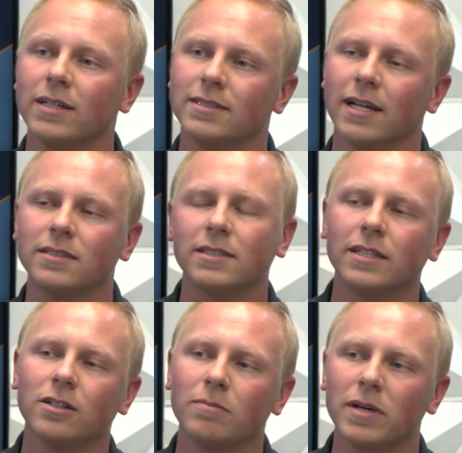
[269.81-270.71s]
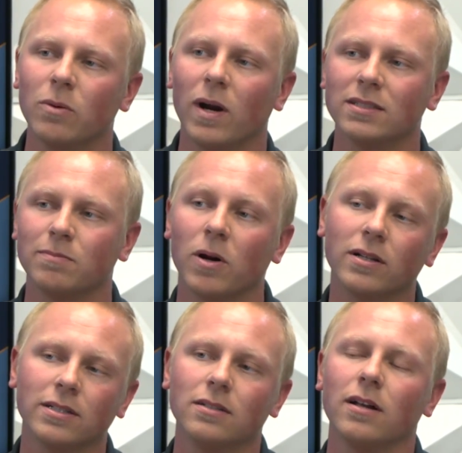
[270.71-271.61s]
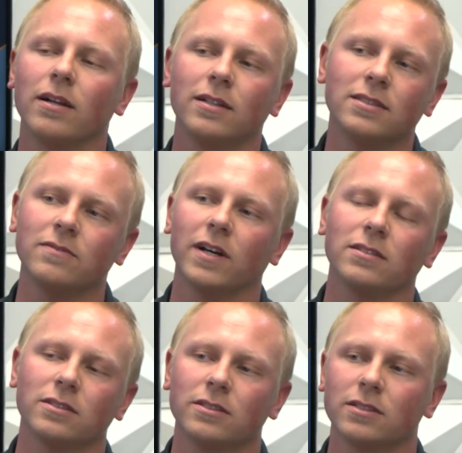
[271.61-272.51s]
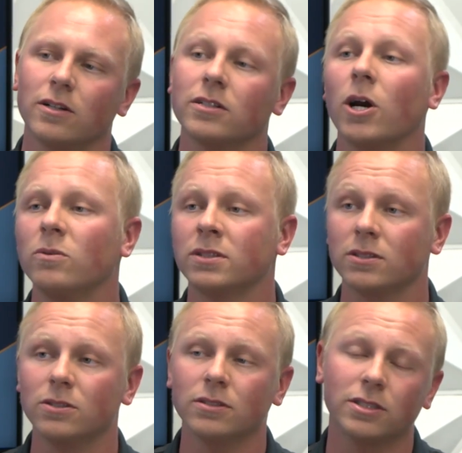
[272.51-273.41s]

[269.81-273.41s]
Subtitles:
It's that standard Midwest market. A lot of these investors are coastal,